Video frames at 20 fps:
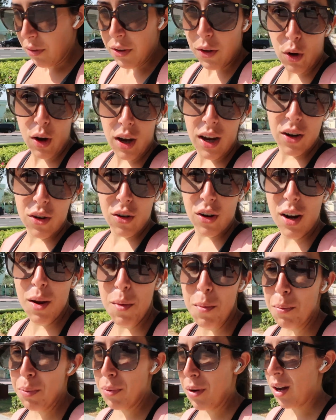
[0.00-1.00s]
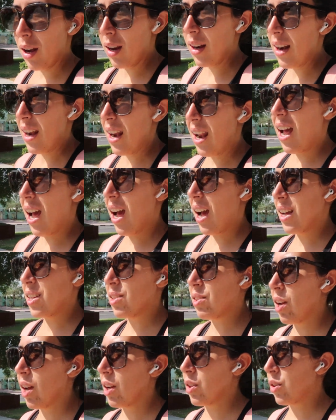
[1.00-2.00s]
feel hungry, but I
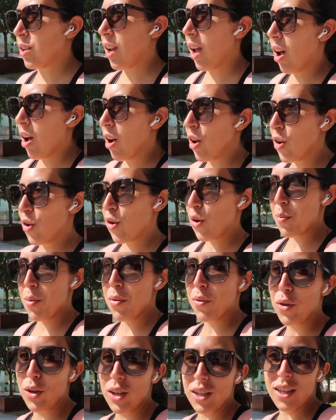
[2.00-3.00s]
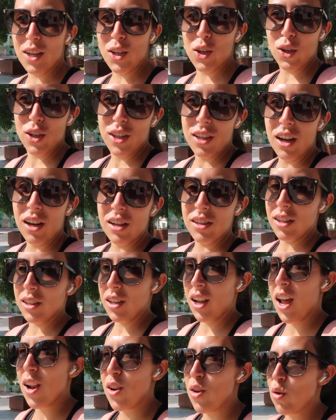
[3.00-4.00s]
started to get hungry before the session started
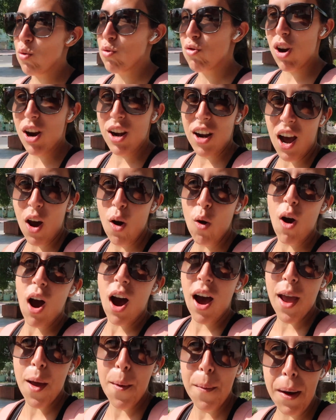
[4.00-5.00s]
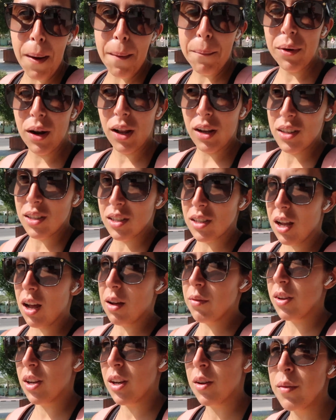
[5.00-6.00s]
and right now I am bloody
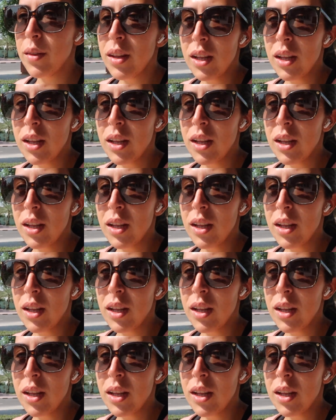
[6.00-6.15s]
starving.